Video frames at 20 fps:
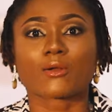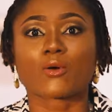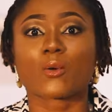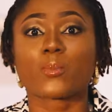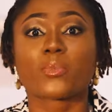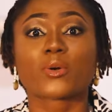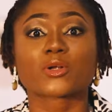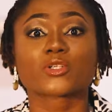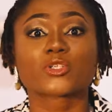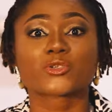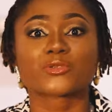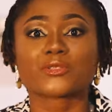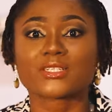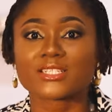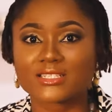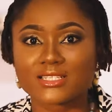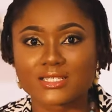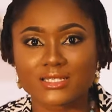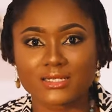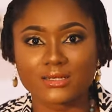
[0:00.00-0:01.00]
an
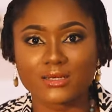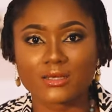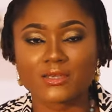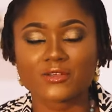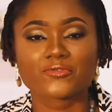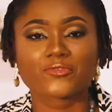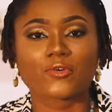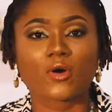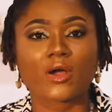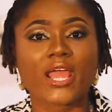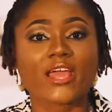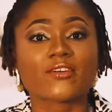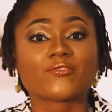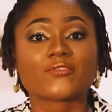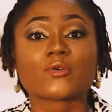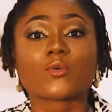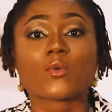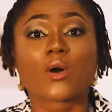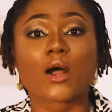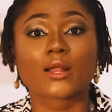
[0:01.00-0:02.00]
opportunity for
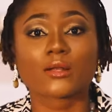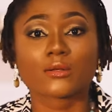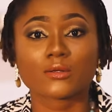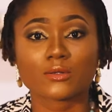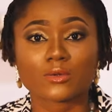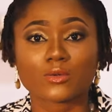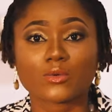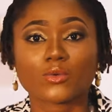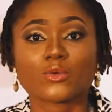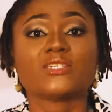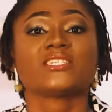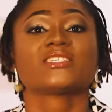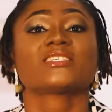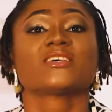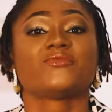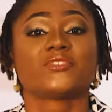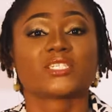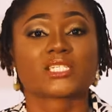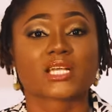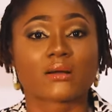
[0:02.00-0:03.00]
everyone who is
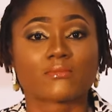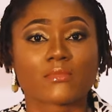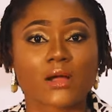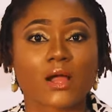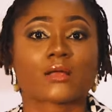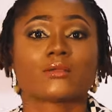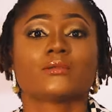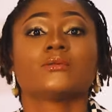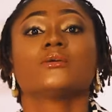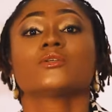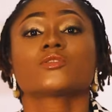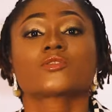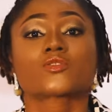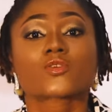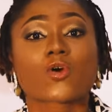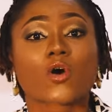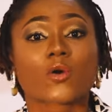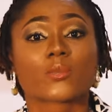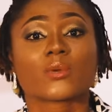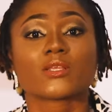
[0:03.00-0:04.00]
a fisherman to
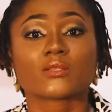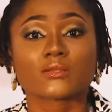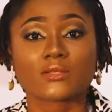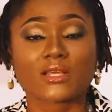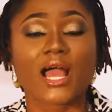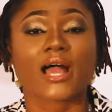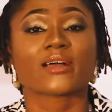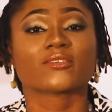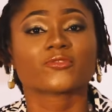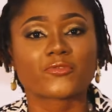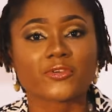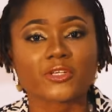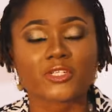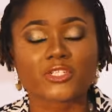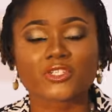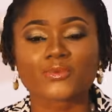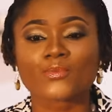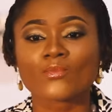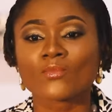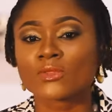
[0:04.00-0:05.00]
come in and
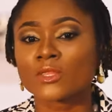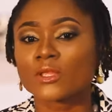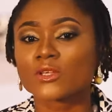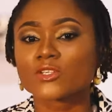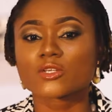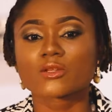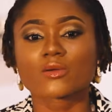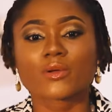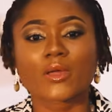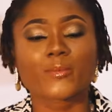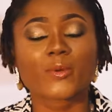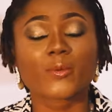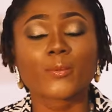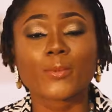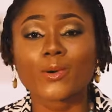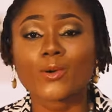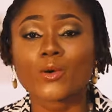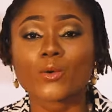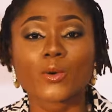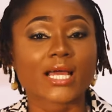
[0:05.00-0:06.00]
fish. So there were
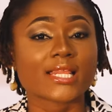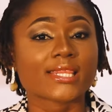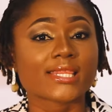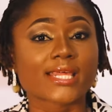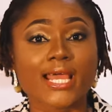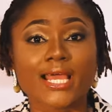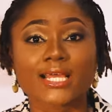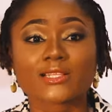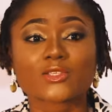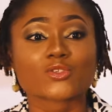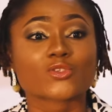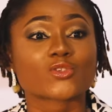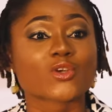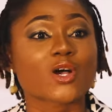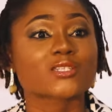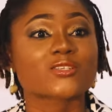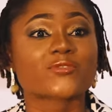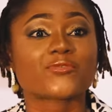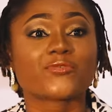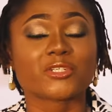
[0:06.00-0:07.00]
people who were there to
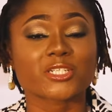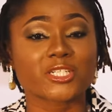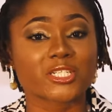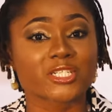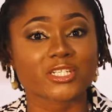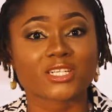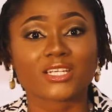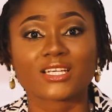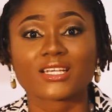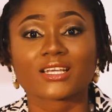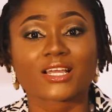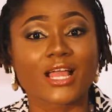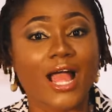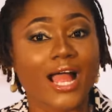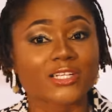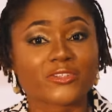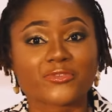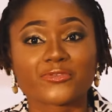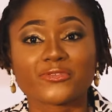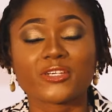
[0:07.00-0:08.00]
just fish,
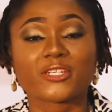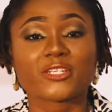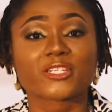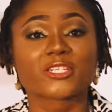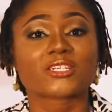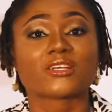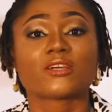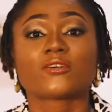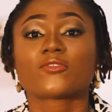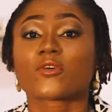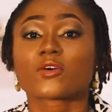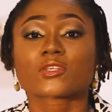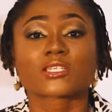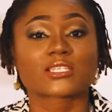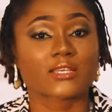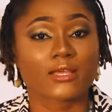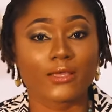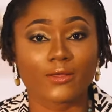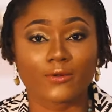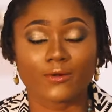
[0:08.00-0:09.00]
catch fish for
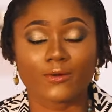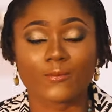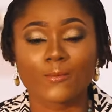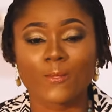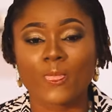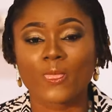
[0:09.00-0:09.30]
sale.